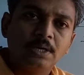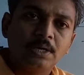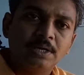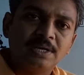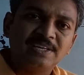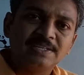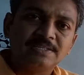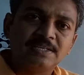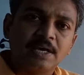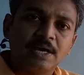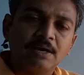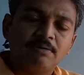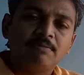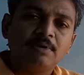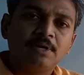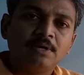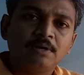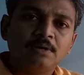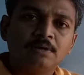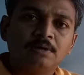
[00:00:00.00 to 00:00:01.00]
is
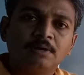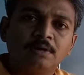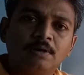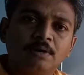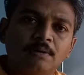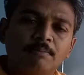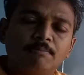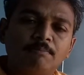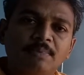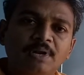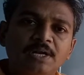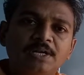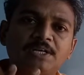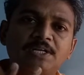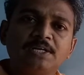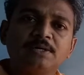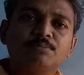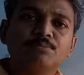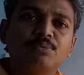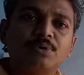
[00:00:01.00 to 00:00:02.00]
having
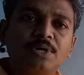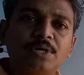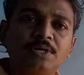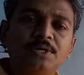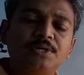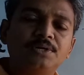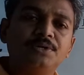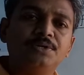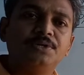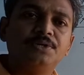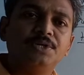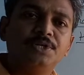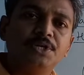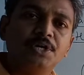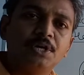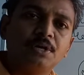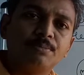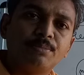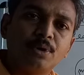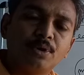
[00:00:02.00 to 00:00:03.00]
melting point
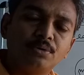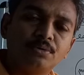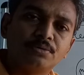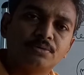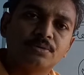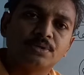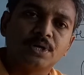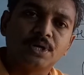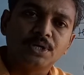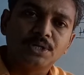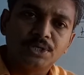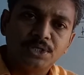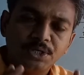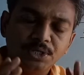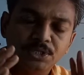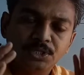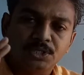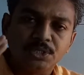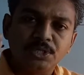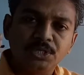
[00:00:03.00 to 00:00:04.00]
near about
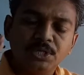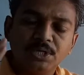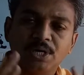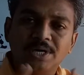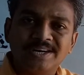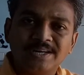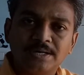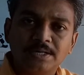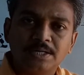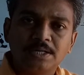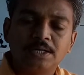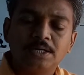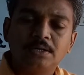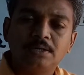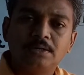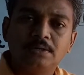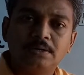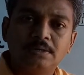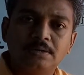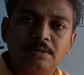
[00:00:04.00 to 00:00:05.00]

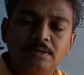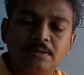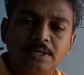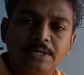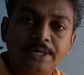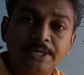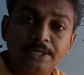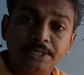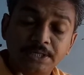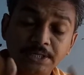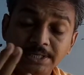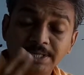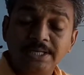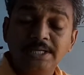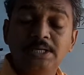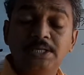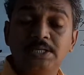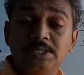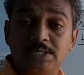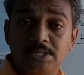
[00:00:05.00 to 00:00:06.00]
3380
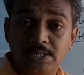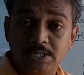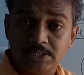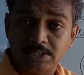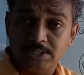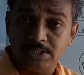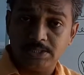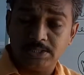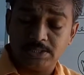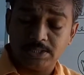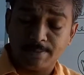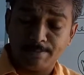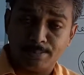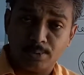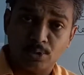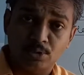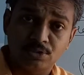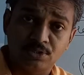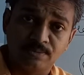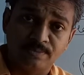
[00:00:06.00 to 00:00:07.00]
degrees Celsius
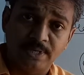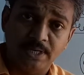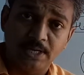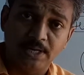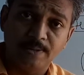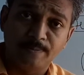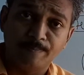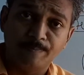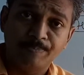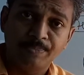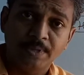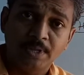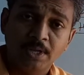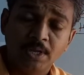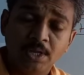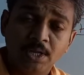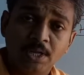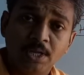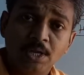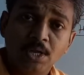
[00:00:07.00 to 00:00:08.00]
approximately.
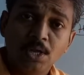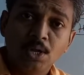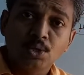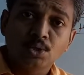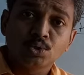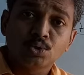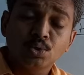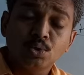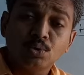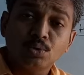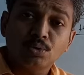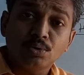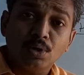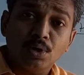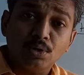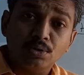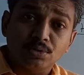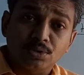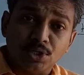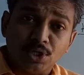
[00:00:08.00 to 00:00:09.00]
So
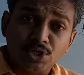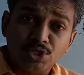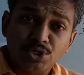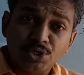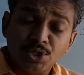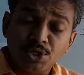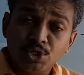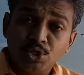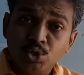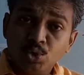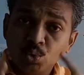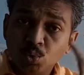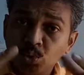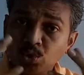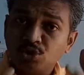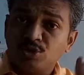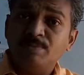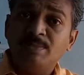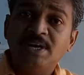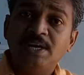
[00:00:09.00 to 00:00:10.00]
such a
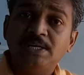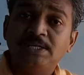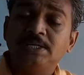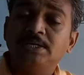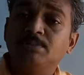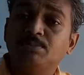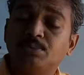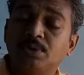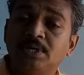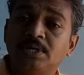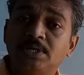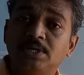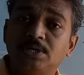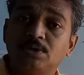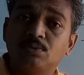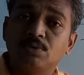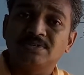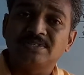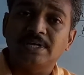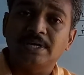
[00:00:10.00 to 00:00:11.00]
huge melting point it
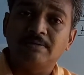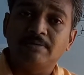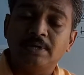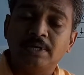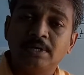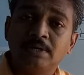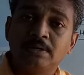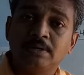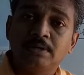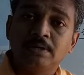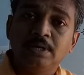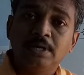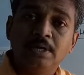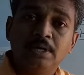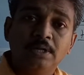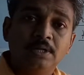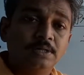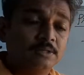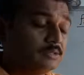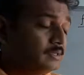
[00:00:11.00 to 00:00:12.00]
was having.
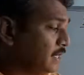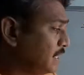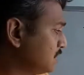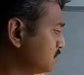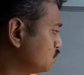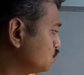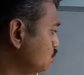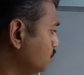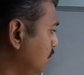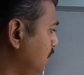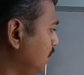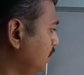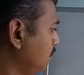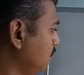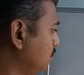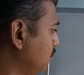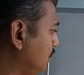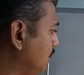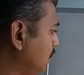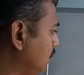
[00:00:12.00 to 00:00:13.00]
That's
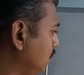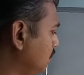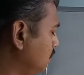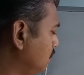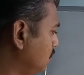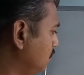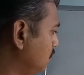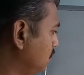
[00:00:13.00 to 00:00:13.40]
why when